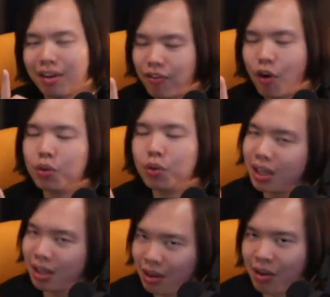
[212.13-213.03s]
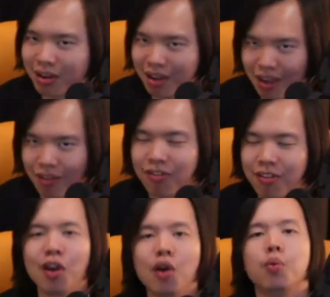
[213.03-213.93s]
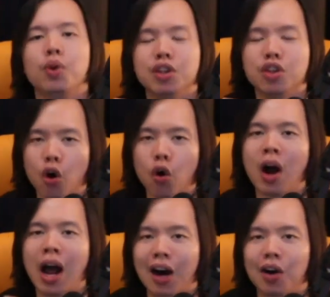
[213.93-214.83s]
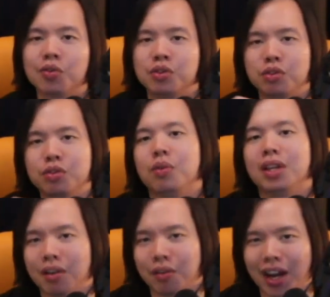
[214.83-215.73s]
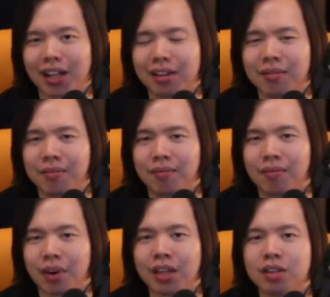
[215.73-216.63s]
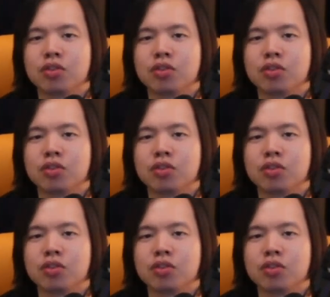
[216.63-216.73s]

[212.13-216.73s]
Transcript: only if we know how to do it correctly, right?